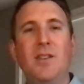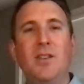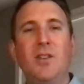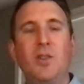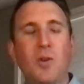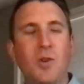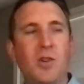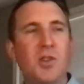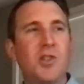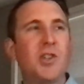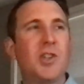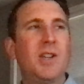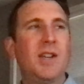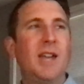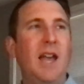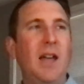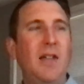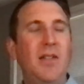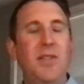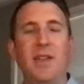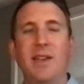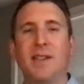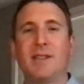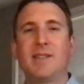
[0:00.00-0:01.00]
Christian
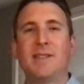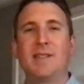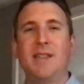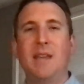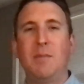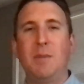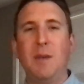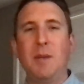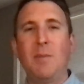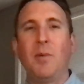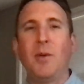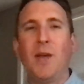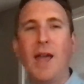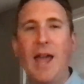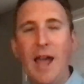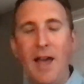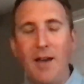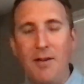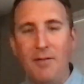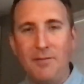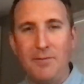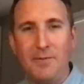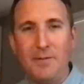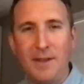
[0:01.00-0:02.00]
ethics that people
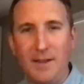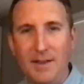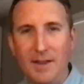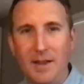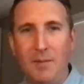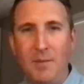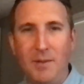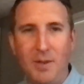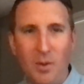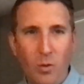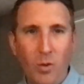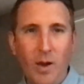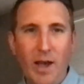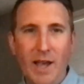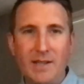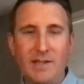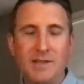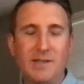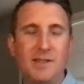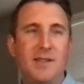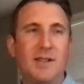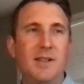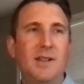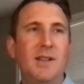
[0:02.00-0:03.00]
have in them in the
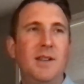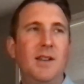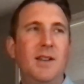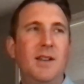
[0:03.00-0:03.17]
West.